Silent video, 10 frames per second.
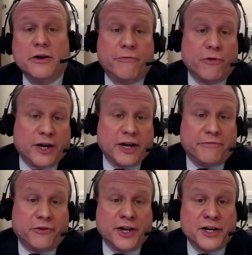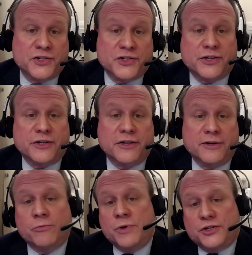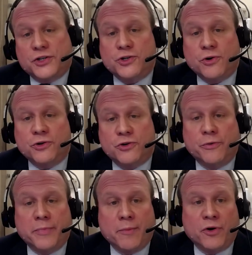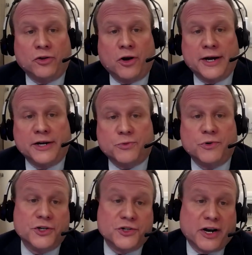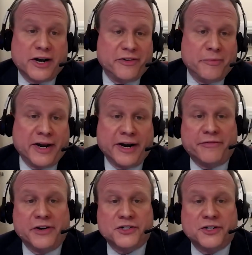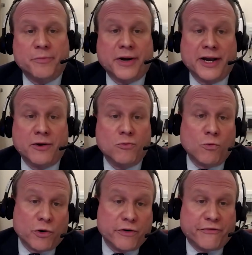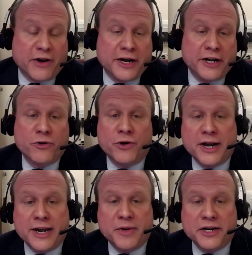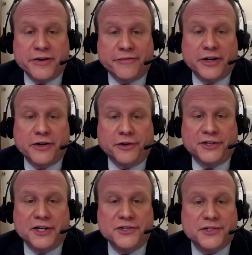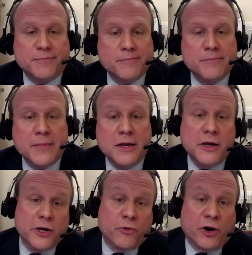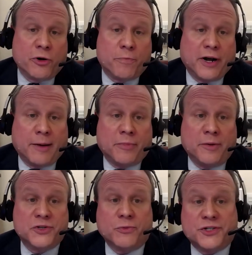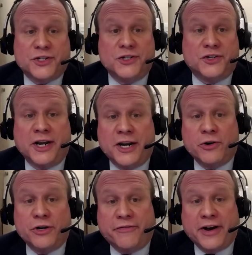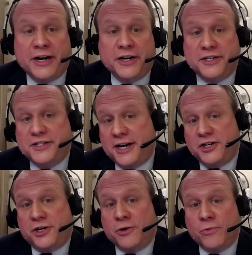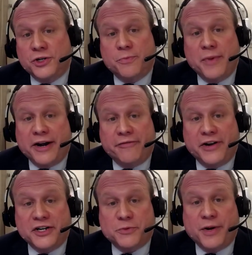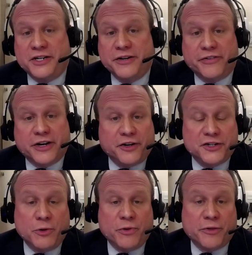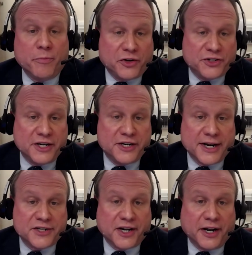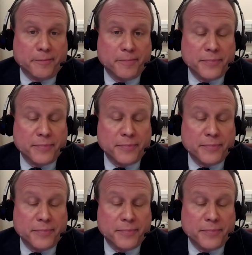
forgetfulness, recent short-term memory loss, which is often manifested by word-finding or naming difficulties, greater problems with sustained or divided attention, which manifests by difficulty with multitasking,